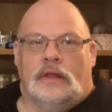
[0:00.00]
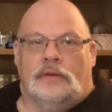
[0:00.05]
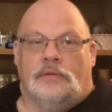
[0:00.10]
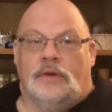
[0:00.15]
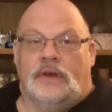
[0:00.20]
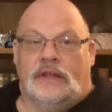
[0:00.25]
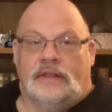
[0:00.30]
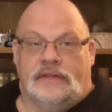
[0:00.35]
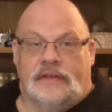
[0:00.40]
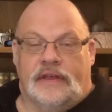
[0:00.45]

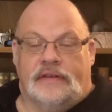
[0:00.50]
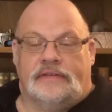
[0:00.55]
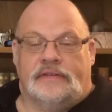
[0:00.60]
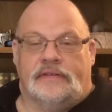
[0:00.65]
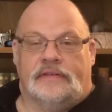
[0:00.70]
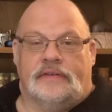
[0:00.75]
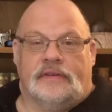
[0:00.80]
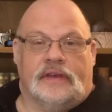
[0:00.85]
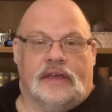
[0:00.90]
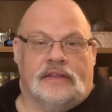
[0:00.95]
We can test
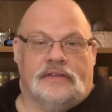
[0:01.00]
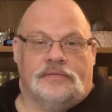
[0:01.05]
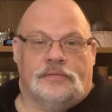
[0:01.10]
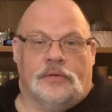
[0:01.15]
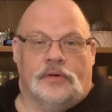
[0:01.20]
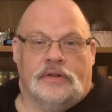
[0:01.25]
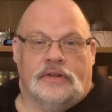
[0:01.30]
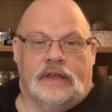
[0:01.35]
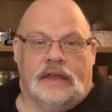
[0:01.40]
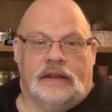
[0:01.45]
this against
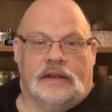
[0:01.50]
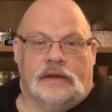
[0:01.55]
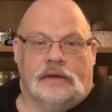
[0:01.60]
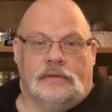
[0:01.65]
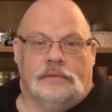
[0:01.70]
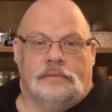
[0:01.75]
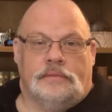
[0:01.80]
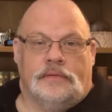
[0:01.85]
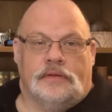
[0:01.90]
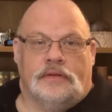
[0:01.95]
more
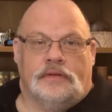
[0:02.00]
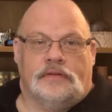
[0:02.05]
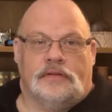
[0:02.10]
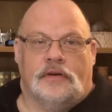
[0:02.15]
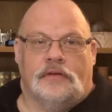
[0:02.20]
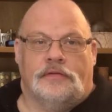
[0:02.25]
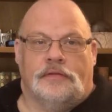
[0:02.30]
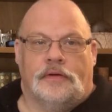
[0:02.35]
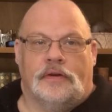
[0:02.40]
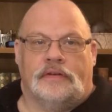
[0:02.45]
data.
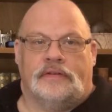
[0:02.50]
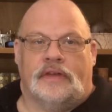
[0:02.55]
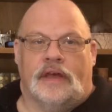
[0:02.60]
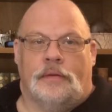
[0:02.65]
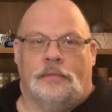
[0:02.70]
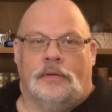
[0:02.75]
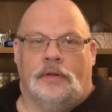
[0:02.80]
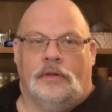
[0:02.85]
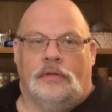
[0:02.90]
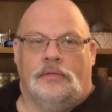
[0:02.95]
So for
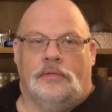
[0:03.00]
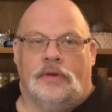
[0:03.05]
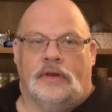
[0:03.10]
example,